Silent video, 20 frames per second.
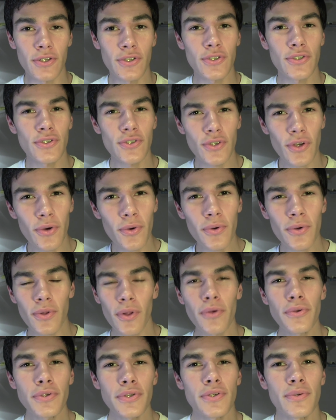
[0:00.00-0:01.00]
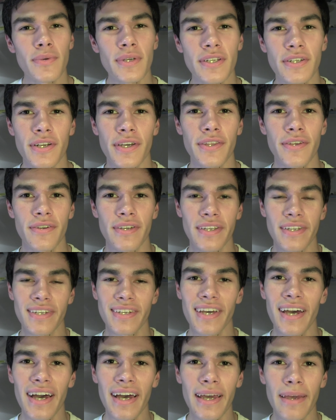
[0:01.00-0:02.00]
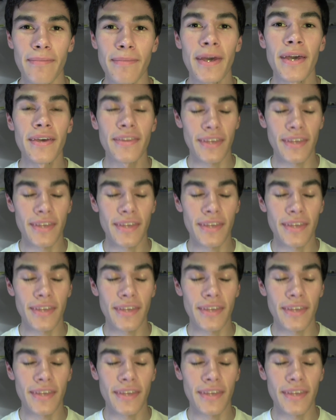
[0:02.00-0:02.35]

so close to each other in time